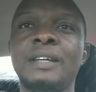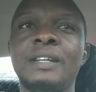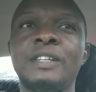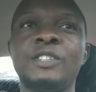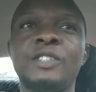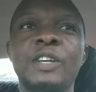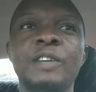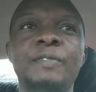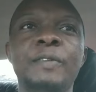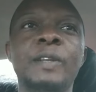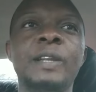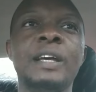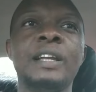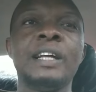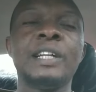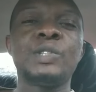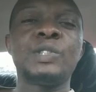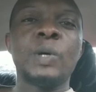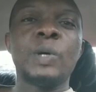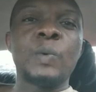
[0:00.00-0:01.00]
So if you're in a
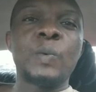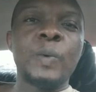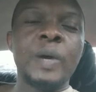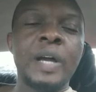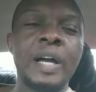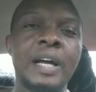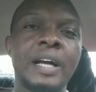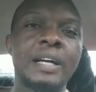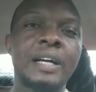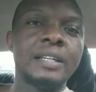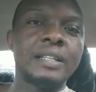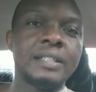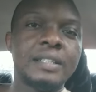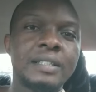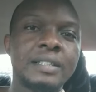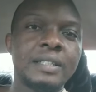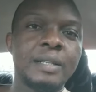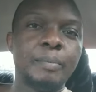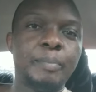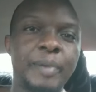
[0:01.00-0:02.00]
network where
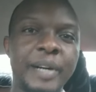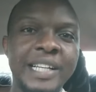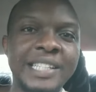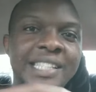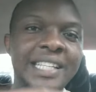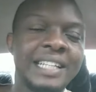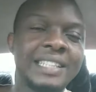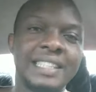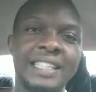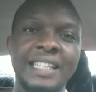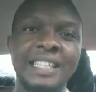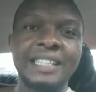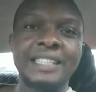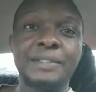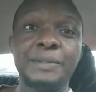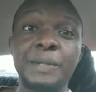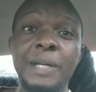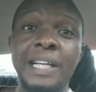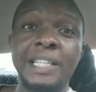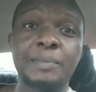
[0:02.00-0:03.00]
the president
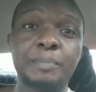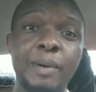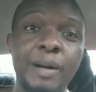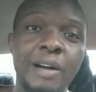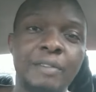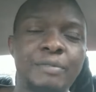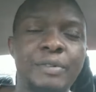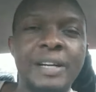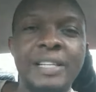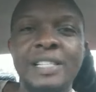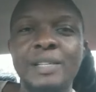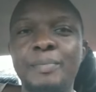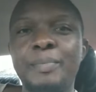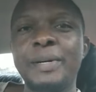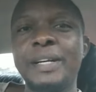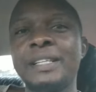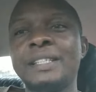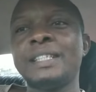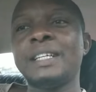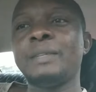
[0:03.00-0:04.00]
is, you're as powerful as the
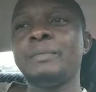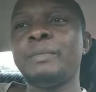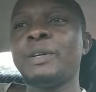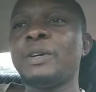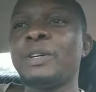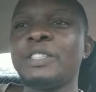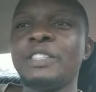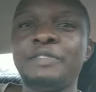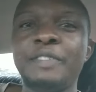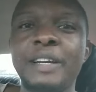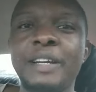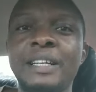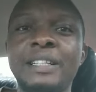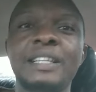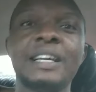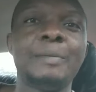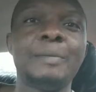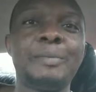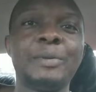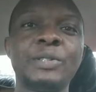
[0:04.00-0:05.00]
president, because if
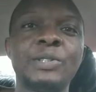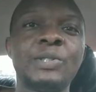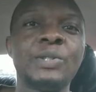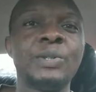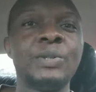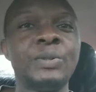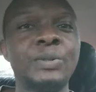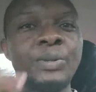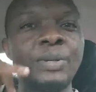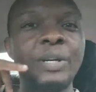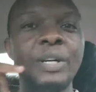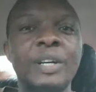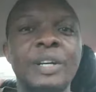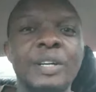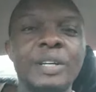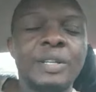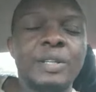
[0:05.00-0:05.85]
anything happens to you,